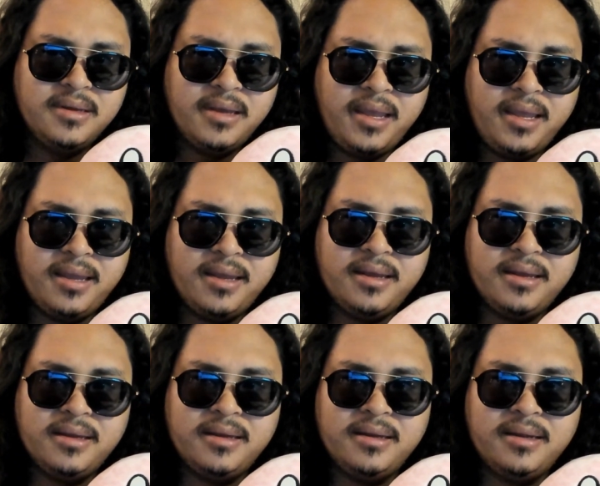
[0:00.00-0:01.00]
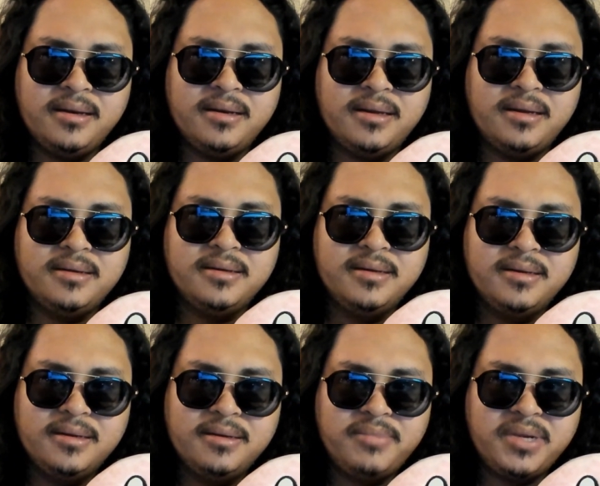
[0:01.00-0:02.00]
And
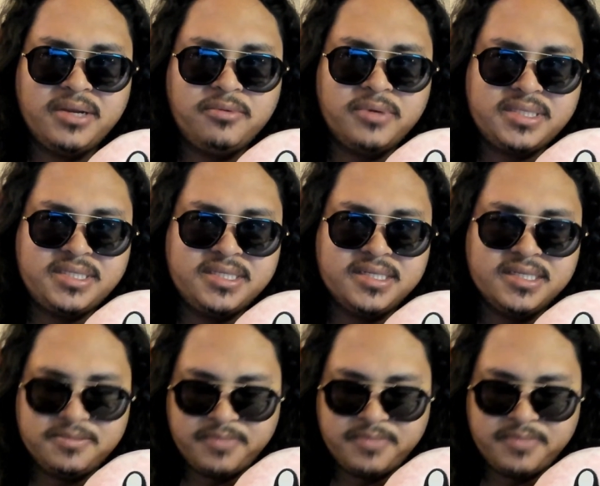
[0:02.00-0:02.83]
my question is,